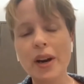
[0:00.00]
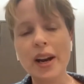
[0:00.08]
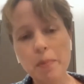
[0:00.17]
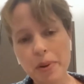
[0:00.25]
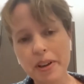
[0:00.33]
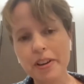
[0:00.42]

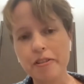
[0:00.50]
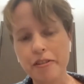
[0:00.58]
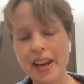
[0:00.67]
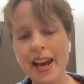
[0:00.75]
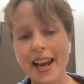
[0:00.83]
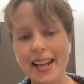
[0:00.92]
When I put on a
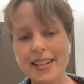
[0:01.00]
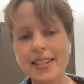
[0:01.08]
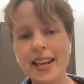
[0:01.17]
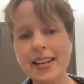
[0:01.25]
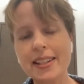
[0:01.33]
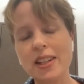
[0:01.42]
VR
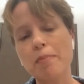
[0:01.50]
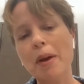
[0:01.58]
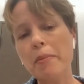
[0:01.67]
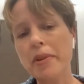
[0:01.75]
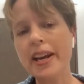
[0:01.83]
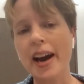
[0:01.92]
headset, the
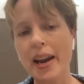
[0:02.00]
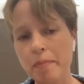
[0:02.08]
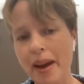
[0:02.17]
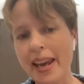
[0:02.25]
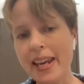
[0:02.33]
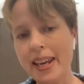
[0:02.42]
memory I
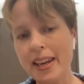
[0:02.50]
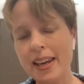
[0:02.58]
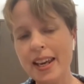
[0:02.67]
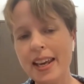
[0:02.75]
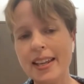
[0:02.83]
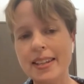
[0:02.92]
make
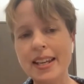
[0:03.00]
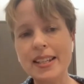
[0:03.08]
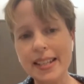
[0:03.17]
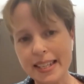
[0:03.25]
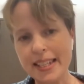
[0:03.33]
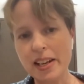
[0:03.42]
is
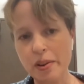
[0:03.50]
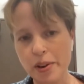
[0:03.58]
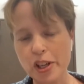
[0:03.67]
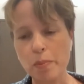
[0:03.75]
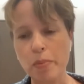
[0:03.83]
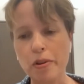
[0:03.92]

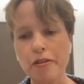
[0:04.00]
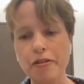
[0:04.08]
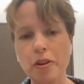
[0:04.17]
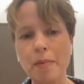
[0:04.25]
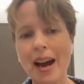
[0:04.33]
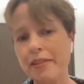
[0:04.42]

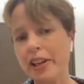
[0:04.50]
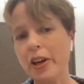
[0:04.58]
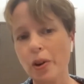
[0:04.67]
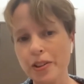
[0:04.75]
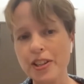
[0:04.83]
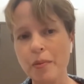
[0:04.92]
indistinguishable from
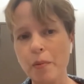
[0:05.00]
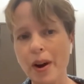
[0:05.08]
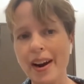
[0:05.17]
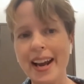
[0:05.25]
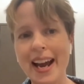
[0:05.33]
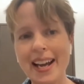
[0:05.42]
having gone
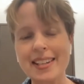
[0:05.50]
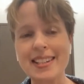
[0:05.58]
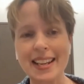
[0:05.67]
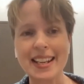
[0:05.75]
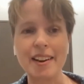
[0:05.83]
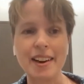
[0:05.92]
somewhere and
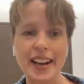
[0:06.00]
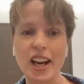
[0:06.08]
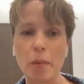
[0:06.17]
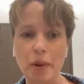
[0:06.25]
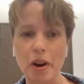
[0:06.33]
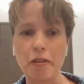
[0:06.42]
sat down and had
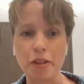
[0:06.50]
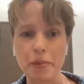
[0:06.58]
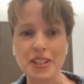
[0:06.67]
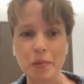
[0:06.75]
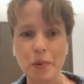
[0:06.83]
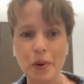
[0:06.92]
a cup of coffee
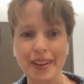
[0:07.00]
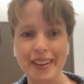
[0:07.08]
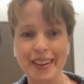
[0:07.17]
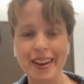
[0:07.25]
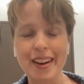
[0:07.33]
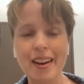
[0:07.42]
with someone.
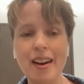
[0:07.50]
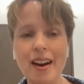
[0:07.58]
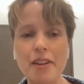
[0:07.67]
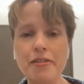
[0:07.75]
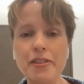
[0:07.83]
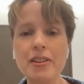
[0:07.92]

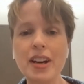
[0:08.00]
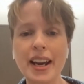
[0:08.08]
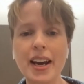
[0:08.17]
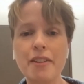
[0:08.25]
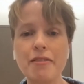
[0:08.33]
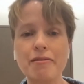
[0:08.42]
I feel
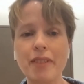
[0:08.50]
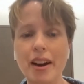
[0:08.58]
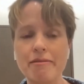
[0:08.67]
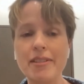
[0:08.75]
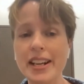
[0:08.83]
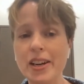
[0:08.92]
like
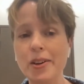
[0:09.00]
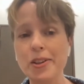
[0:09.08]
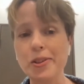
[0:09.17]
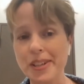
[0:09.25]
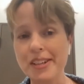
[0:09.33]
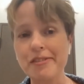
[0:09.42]
I've really
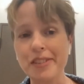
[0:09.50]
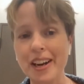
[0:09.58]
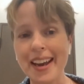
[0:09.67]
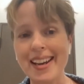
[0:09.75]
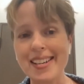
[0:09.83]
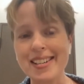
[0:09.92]
gone to a different
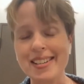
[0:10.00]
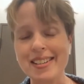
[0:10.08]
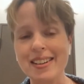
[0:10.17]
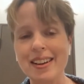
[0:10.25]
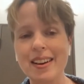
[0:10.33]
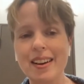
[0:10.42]

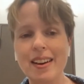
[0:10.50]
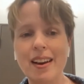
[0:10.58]
location.